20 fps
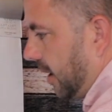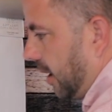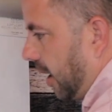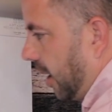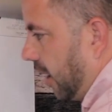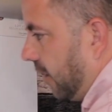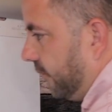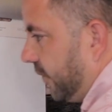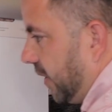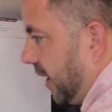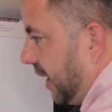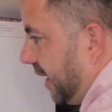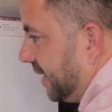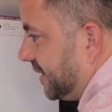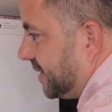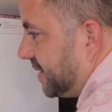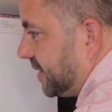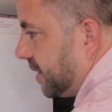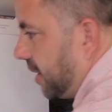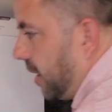of
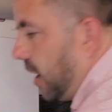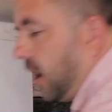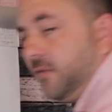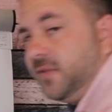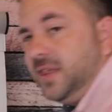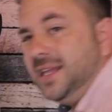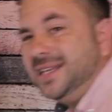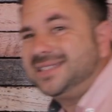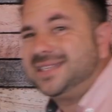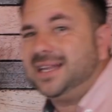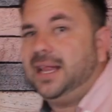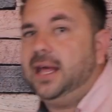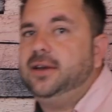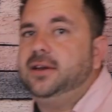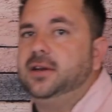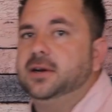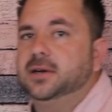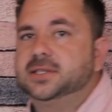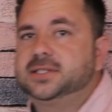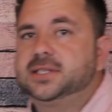each of these
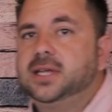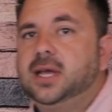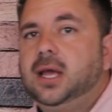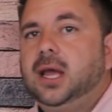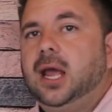lenders.